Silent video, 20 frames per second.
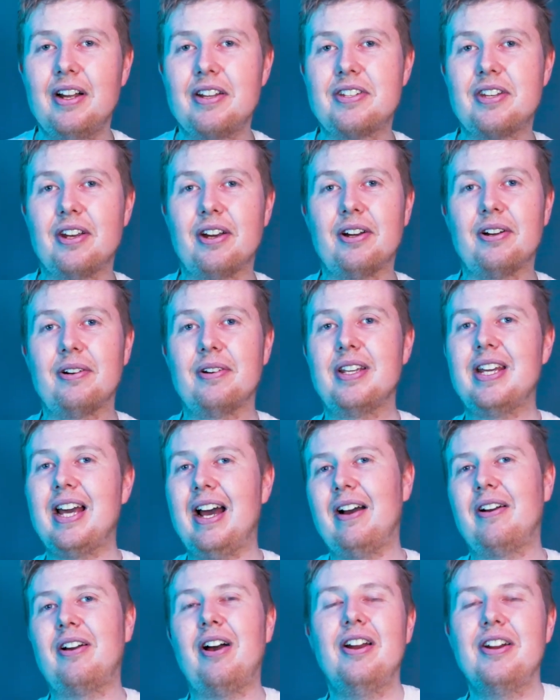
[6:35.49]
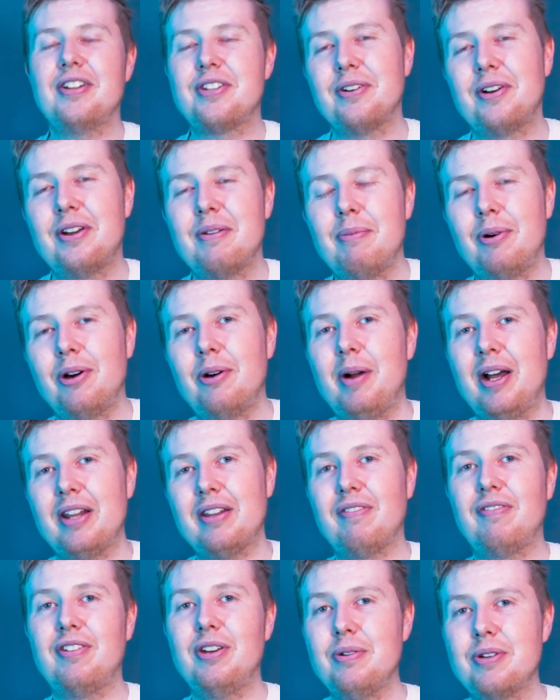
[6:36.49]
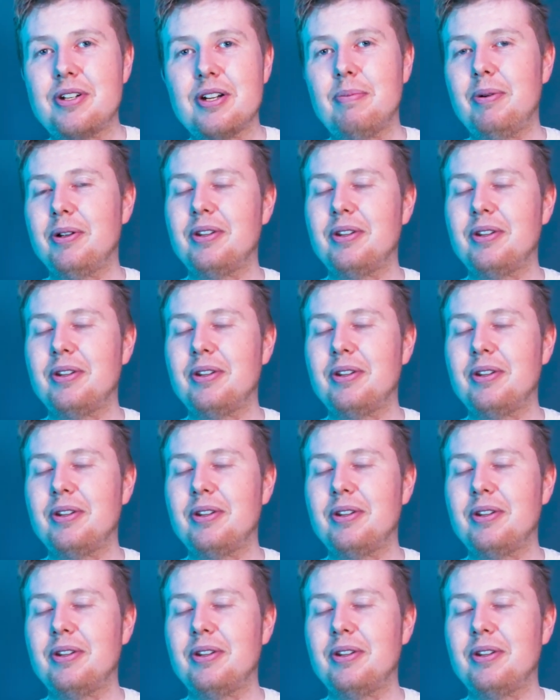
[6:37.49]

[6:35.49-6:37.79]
So yeah, kind of talking more about the future,